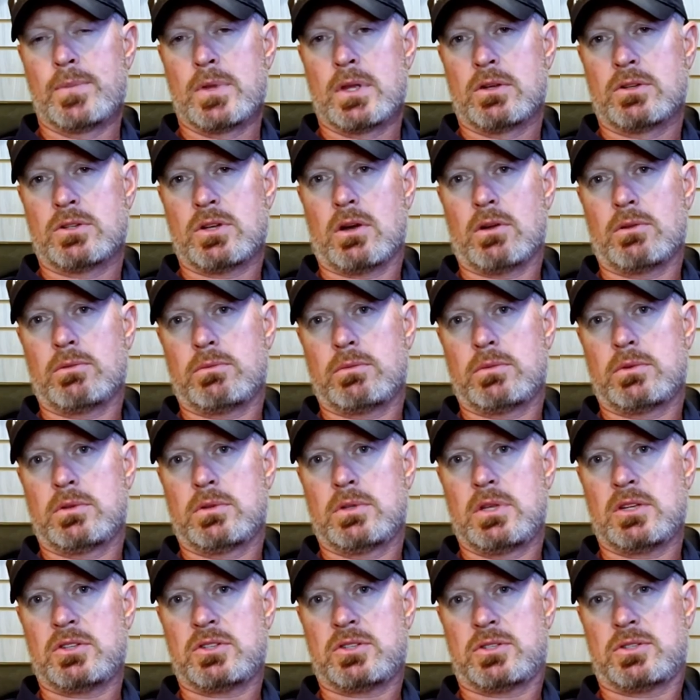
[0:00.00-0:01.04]
So
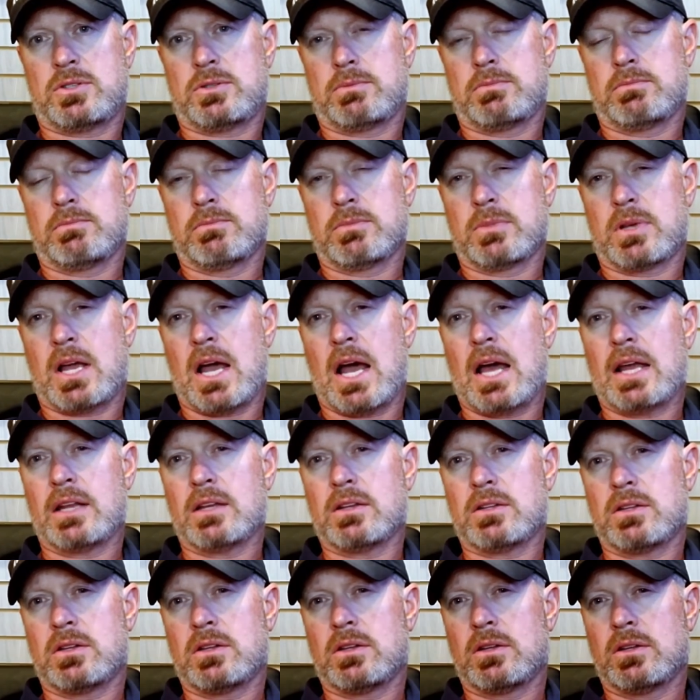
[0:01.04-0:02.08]
this kind of,
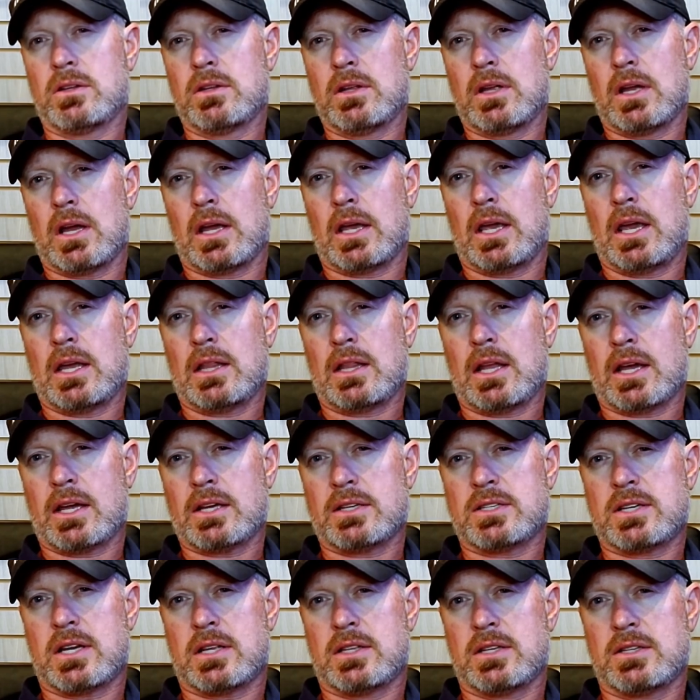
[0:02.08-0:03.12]
again, like I
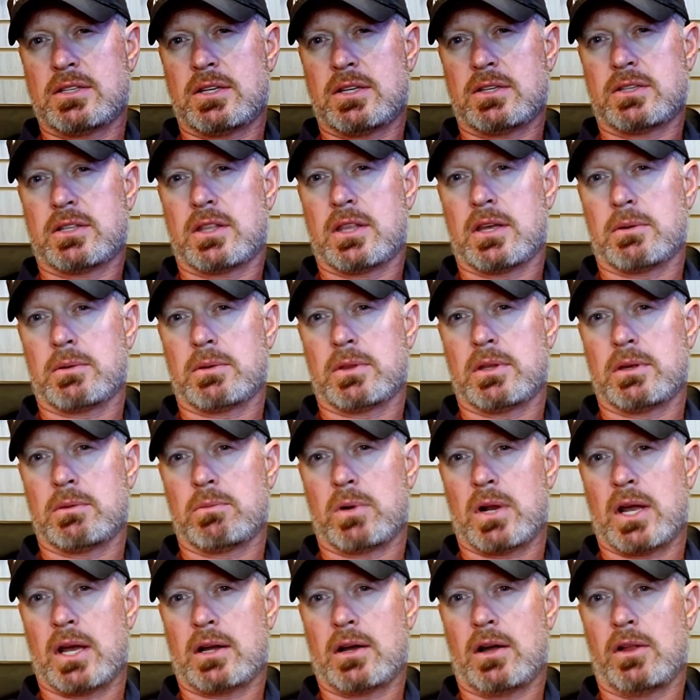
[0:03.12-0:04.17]
said, this is the
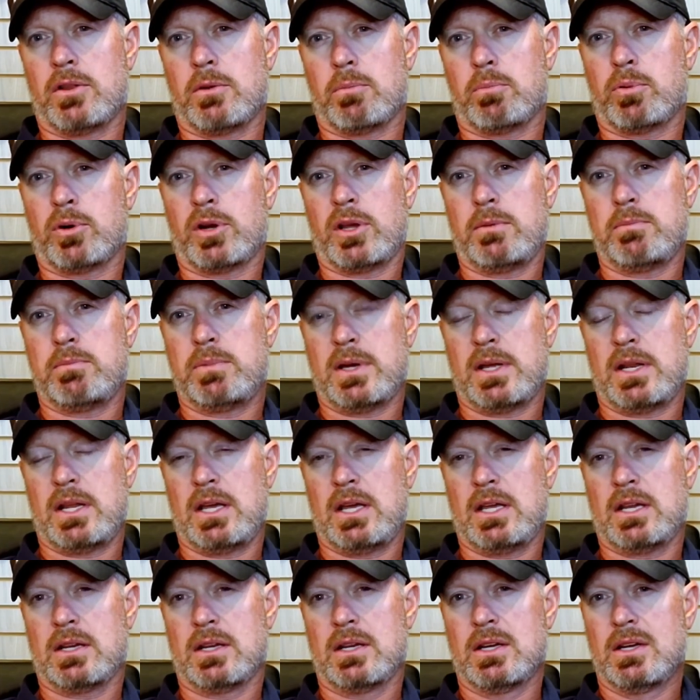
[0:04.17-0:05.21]
what I call the
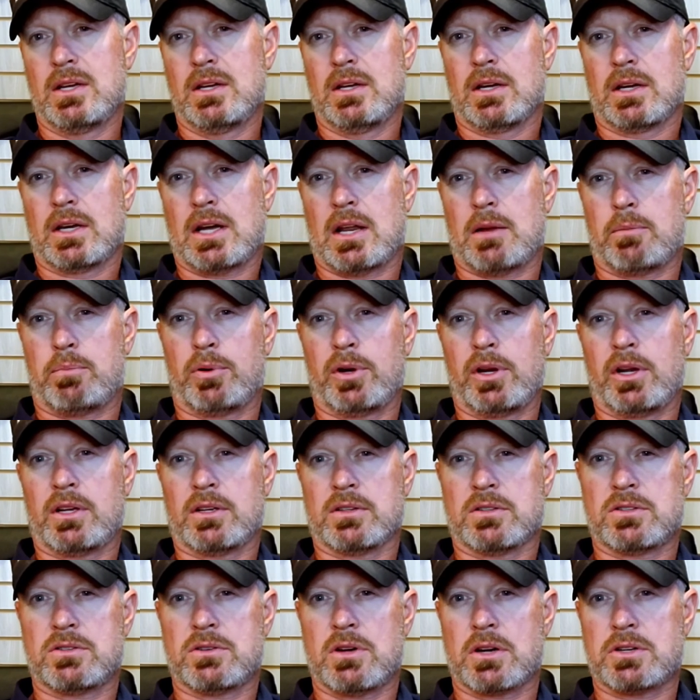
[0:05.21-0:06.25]
pre-bidding, kind of
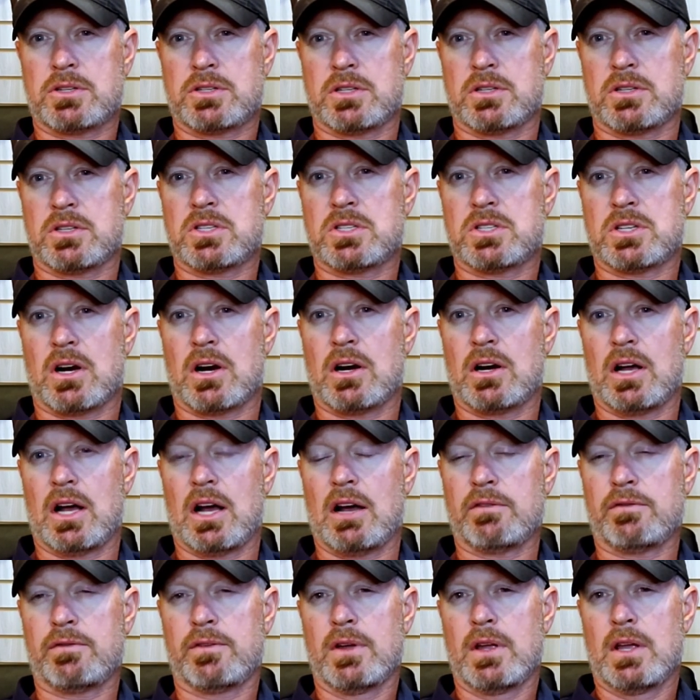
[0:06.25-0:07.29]
pre-construction start
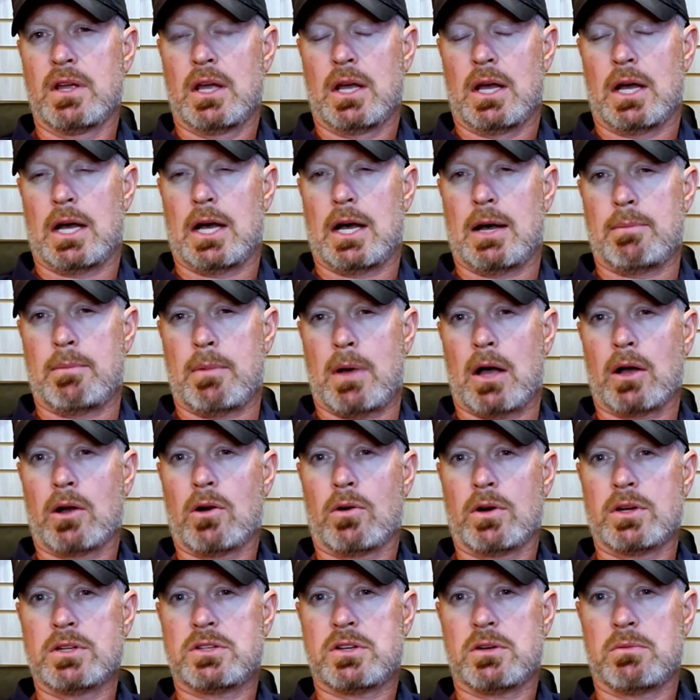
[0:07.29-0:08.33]
off. I'll
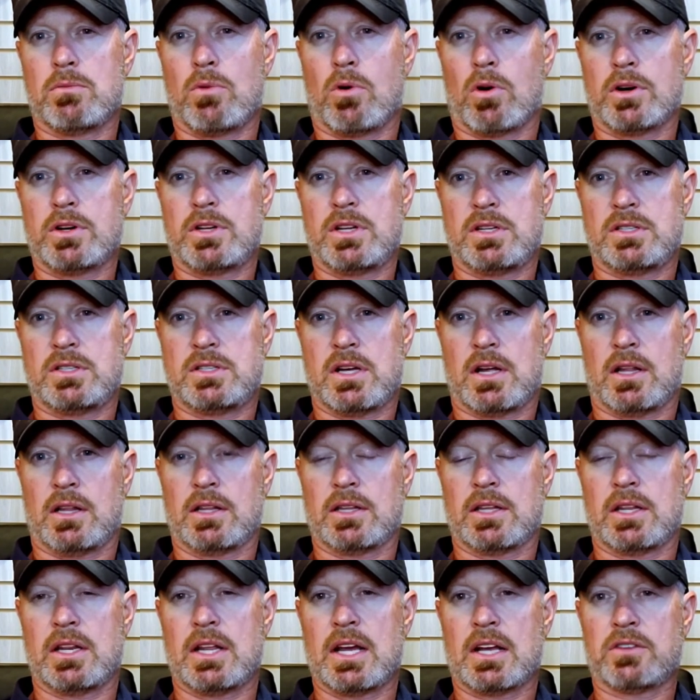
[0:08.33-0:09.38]
go into more detail in
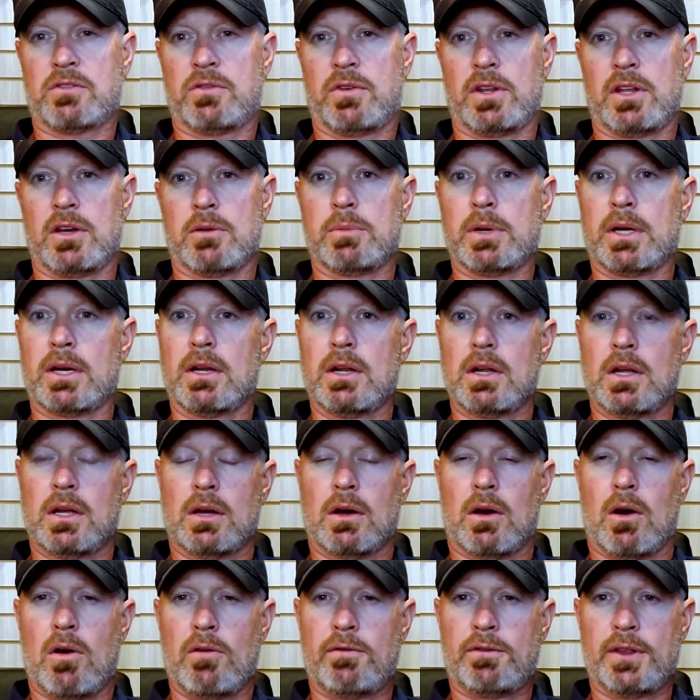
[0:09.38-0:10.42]
the next video, but
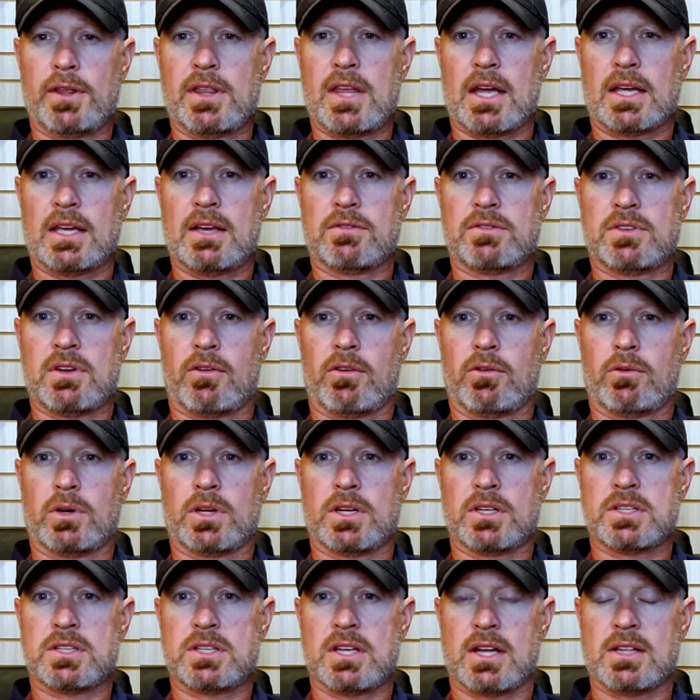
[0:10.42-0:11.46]
hopefully that gives everyone
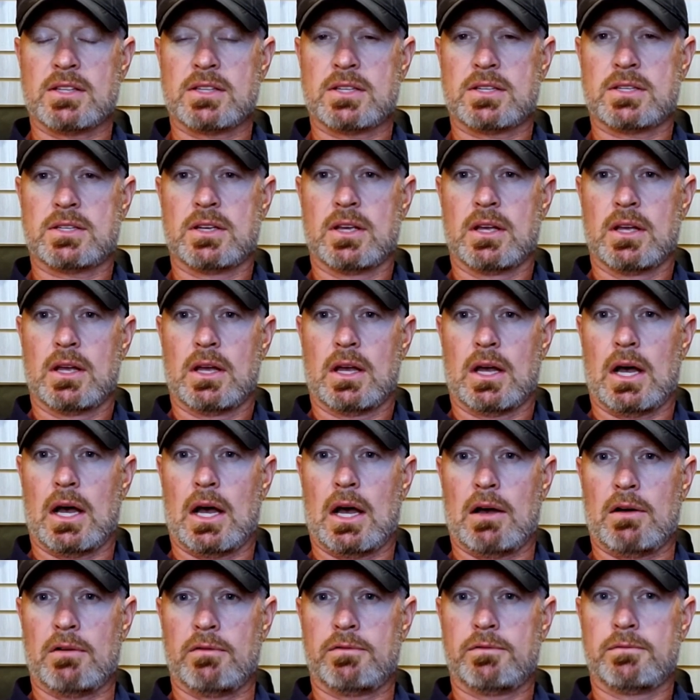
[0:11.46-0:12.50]
a sense
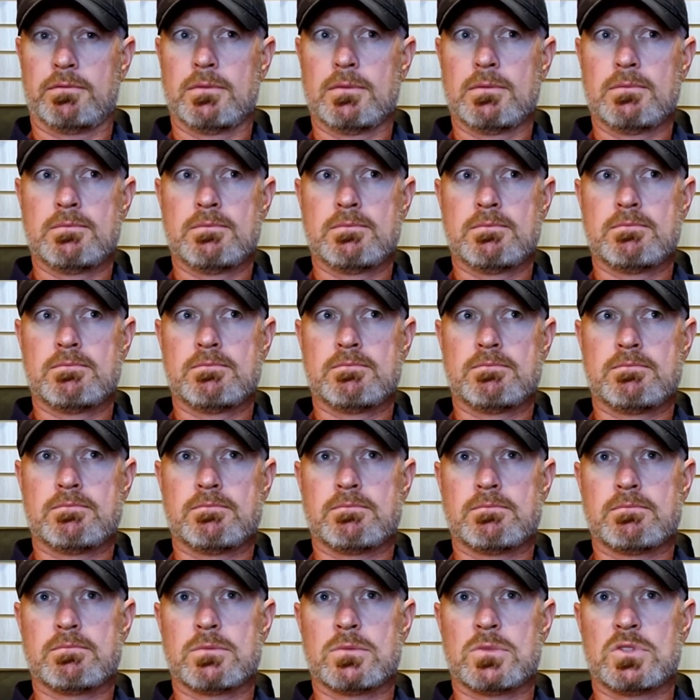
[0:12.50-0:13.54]
of
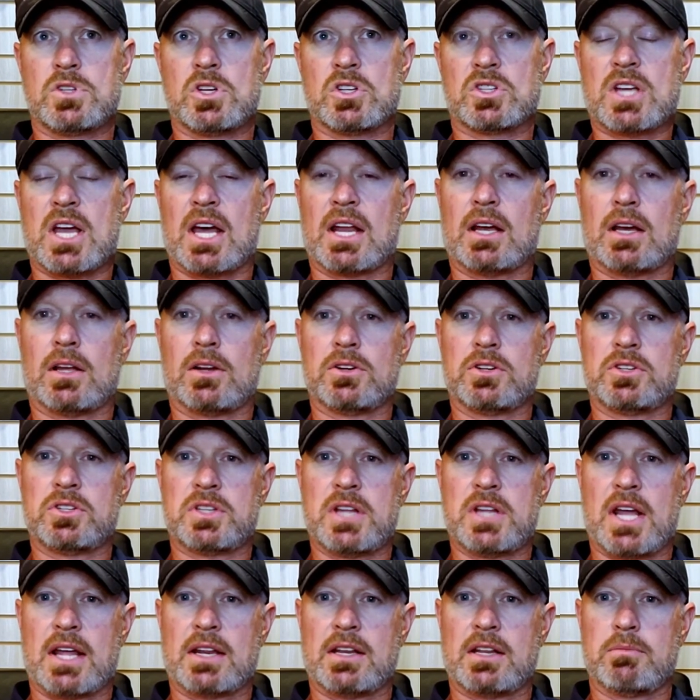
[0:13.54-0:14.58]
just kind of
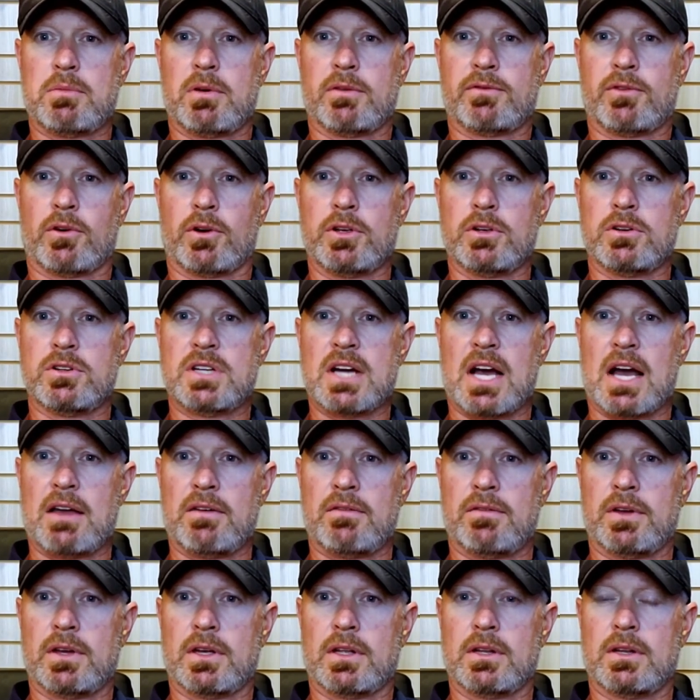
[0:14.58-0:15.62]
understanding before you
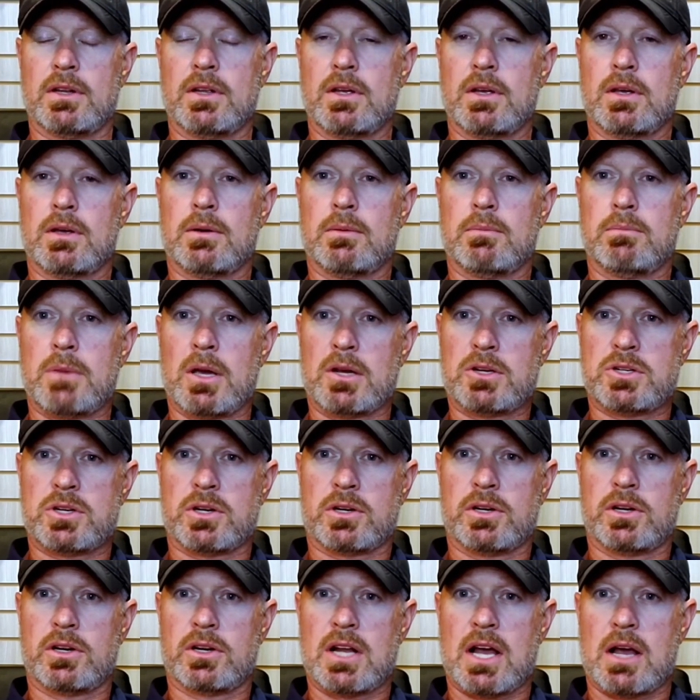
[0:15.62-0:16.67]
dive in. Make sure
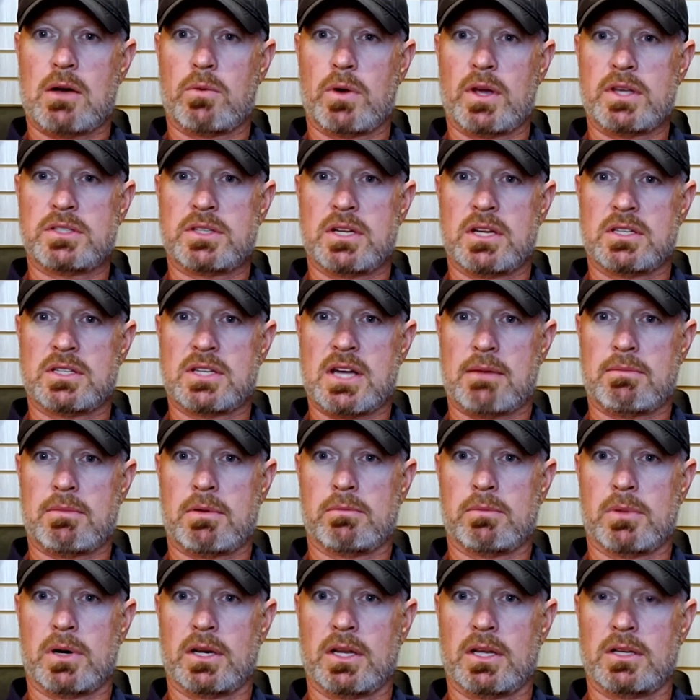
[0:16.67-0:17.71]
you're not wasting time and
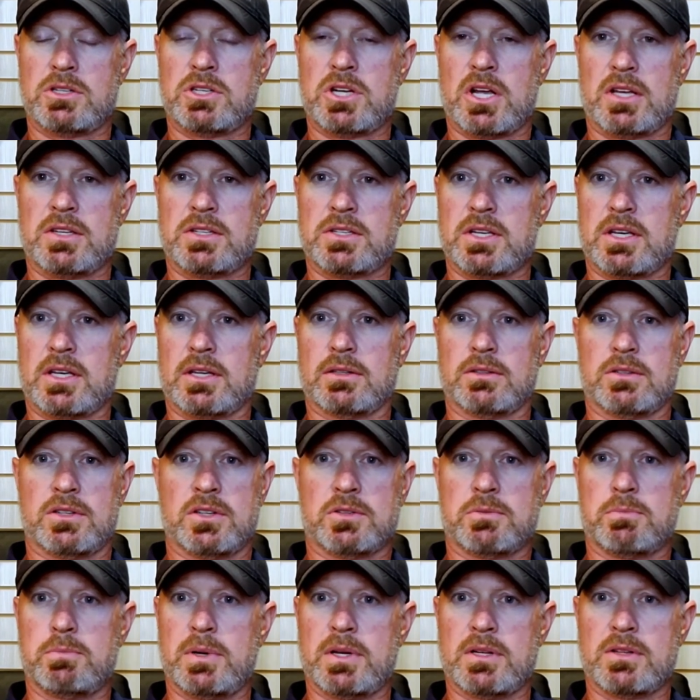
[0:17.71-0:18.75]
money chasing
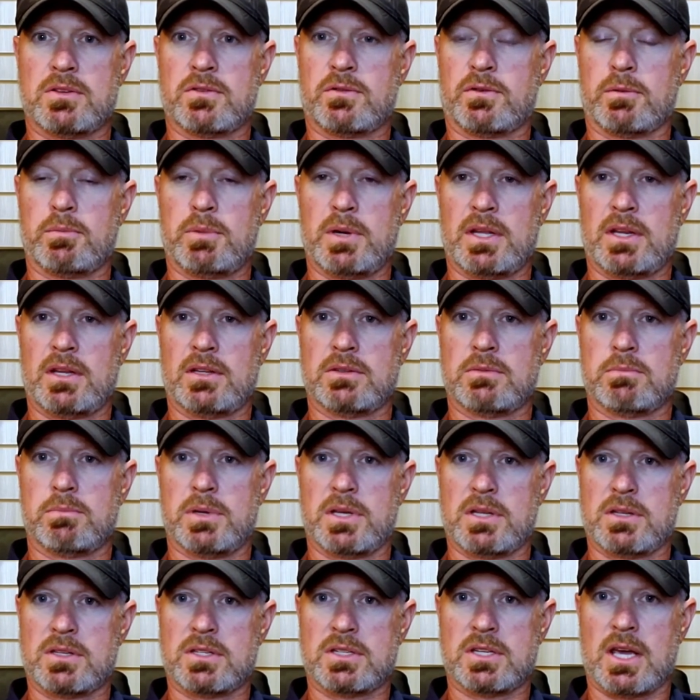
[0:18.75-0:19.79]
just bids for
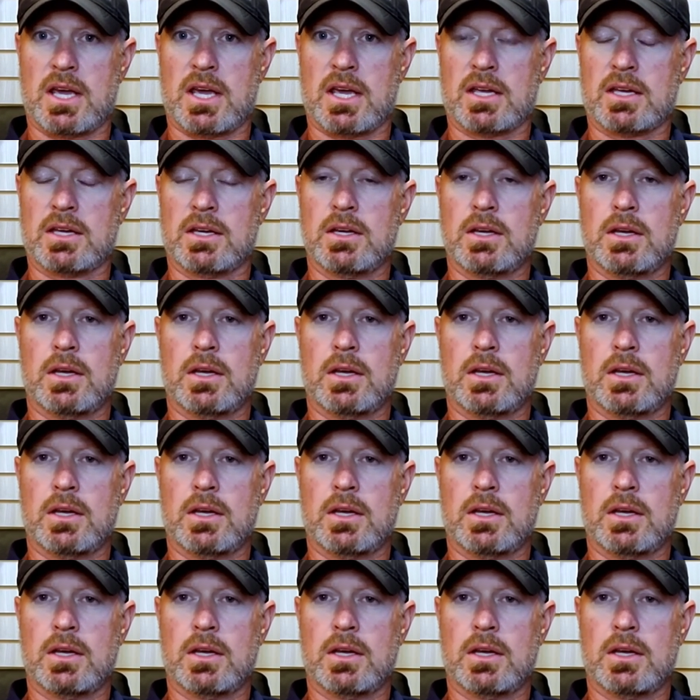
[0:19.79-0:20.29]
bid's sake.